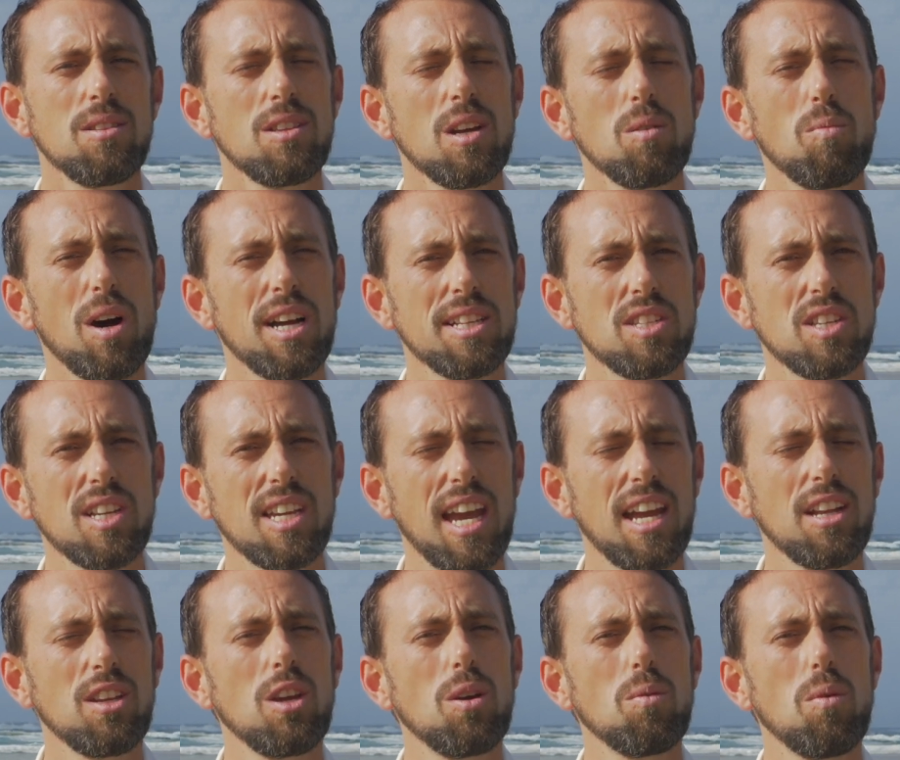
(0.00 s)
then once
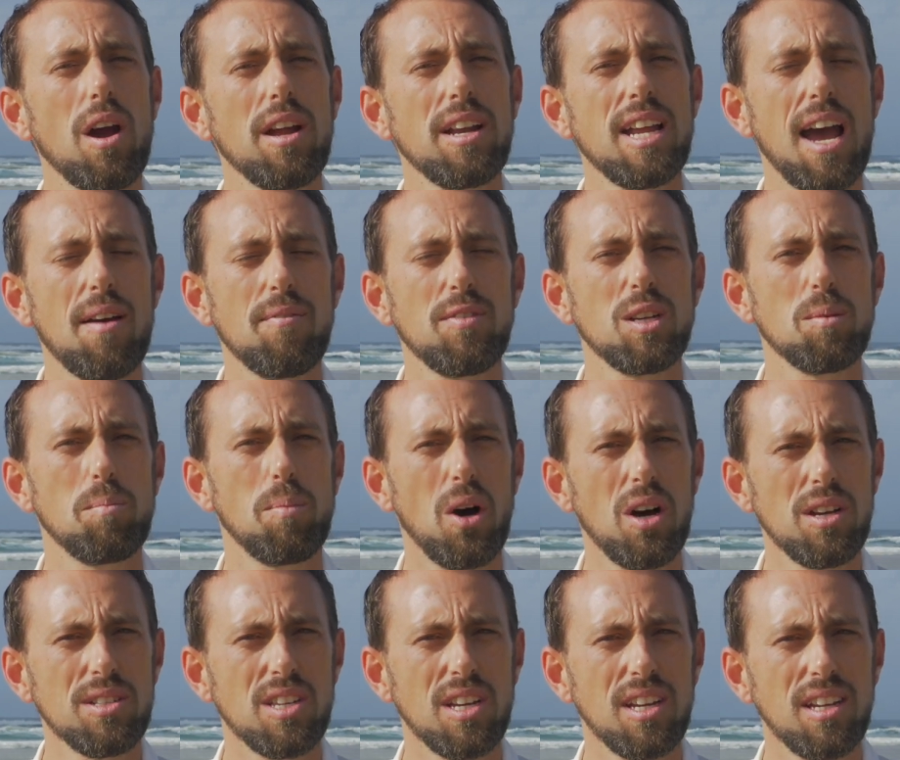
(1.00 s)
again, you won't have a
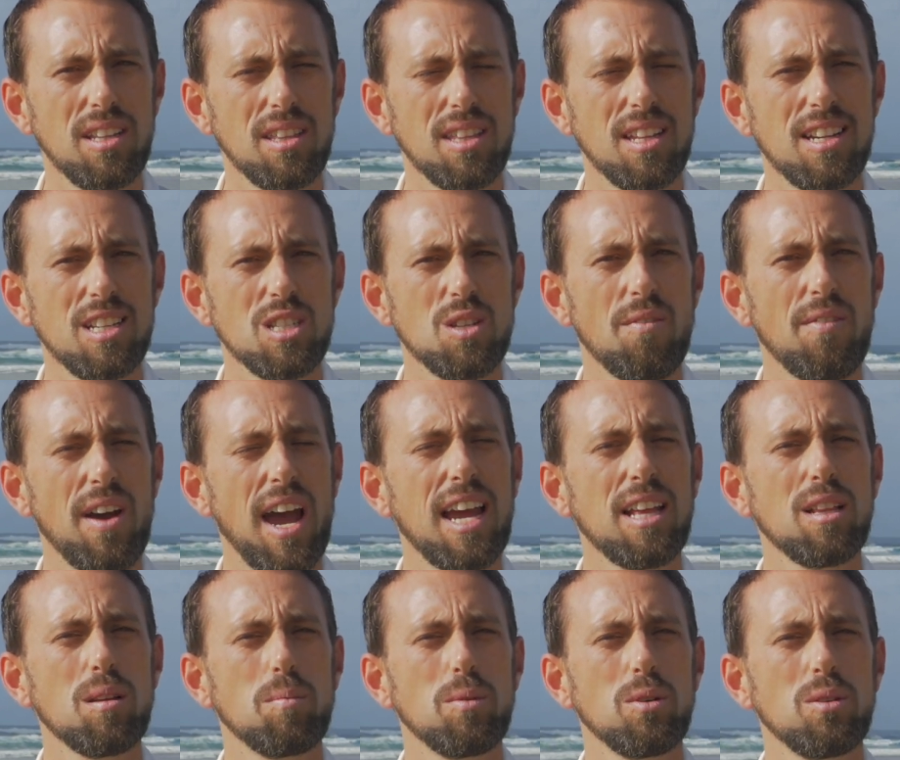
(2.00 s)
deposit that is
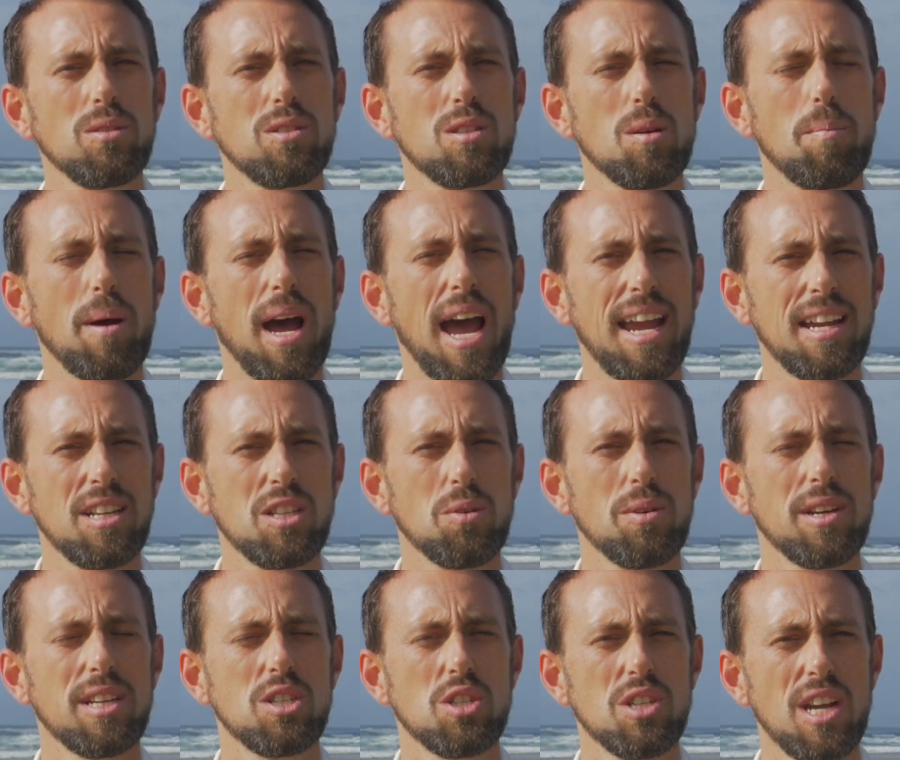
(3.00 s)
available to pay
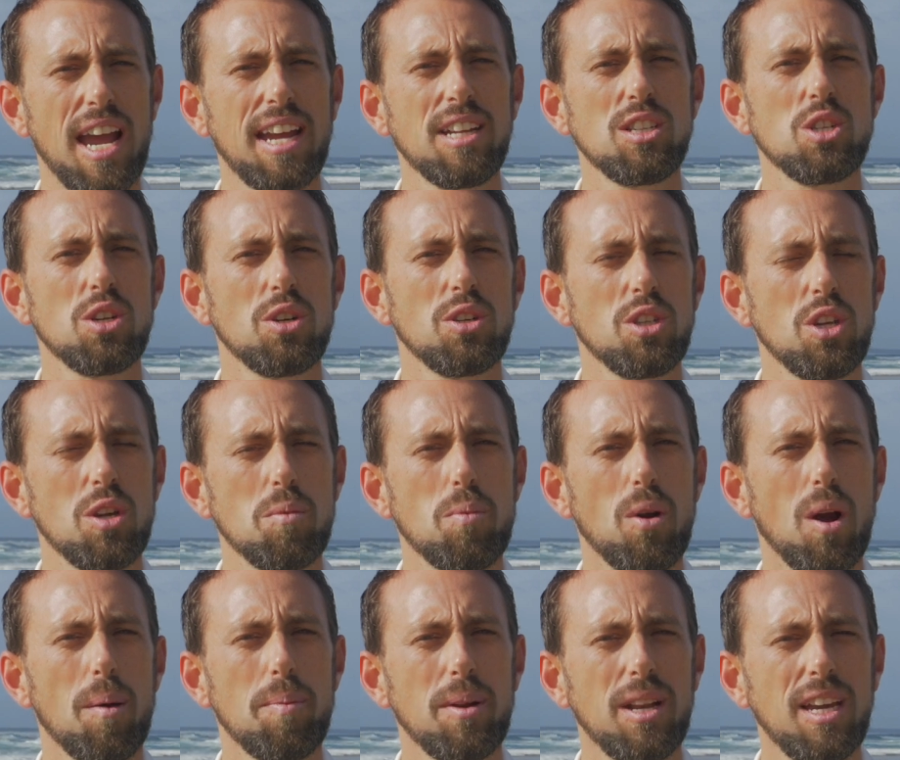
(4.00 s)
to exchange your new
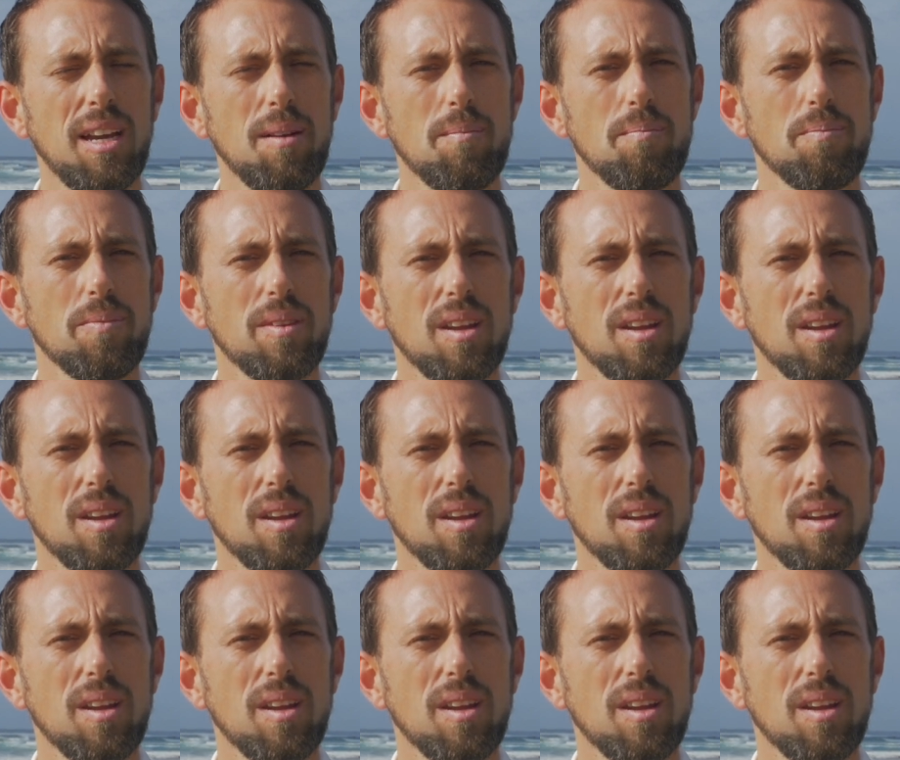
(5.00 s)
property.